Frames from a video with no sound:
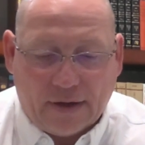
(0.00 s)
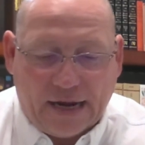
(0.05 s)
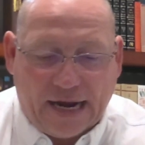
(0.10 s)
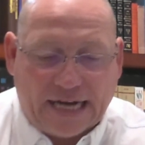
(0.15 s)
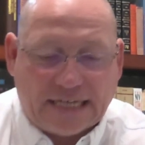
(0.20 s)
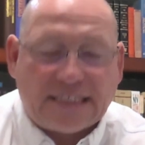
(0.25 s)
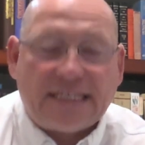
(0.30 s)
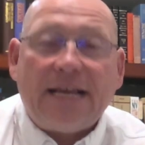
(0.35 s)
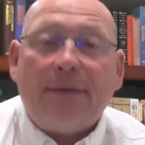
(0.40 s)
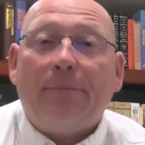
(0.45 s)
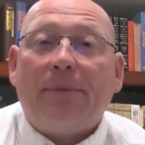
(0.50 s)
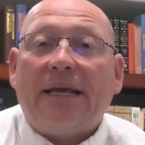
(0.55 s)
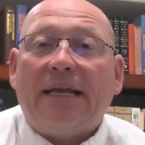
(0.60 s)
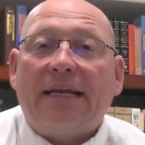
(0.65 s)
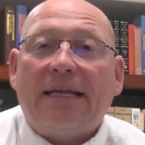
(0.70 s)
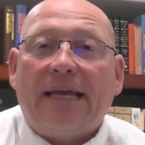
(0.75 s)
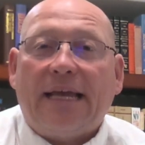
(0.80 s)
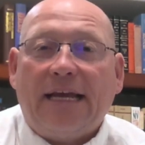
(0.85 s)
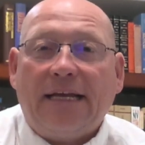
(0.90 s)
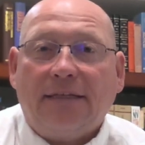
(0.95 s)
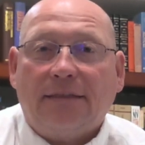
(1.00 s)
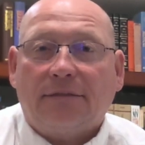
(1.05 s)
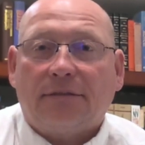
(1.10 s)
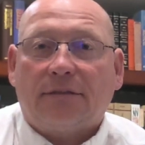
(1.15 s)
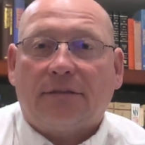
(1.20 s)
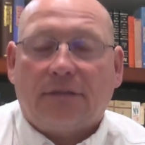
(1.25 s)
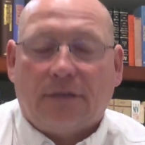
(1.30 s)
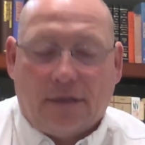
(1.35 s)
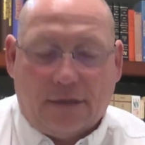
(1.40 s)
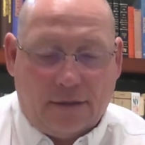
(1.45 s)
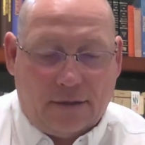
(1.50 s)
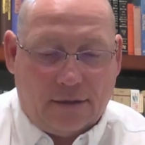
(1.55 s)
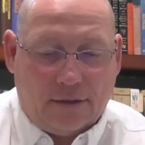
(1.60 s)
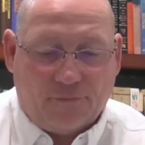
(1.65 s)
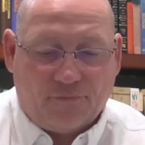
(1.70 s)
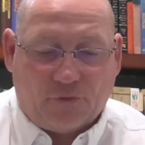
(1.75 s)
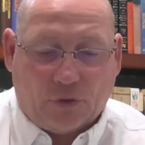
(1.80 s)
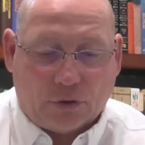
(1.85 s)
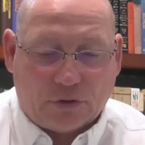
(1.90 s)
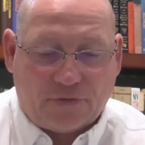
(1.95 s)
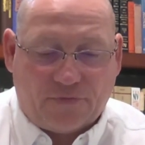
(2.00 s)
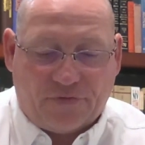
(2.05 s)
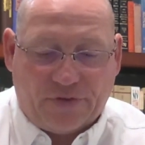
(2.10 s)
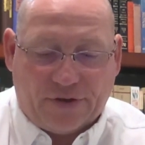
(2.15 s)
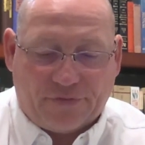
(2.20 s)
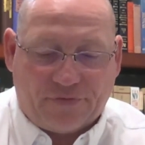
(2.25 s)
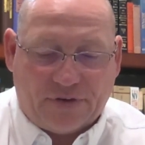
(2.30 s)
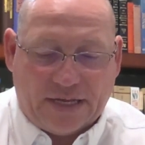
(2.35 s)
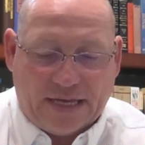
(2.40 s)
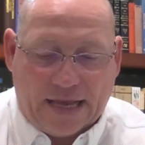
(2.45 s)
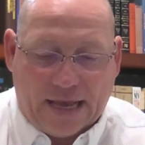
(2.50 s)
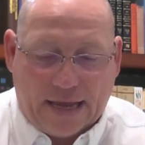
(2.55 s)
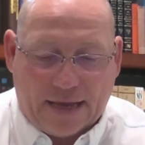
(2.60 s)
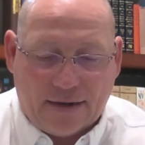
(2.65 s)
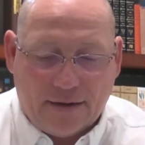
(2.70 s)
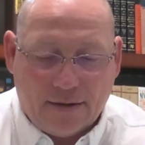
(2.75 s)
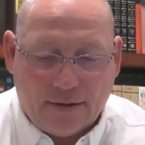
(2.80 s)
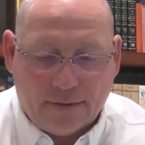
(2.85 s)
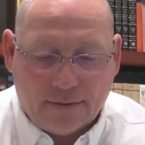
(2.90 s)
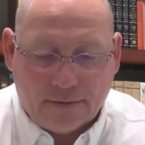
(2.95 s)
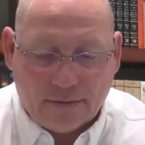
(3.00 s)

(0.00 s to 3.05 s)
as he begins verse 58,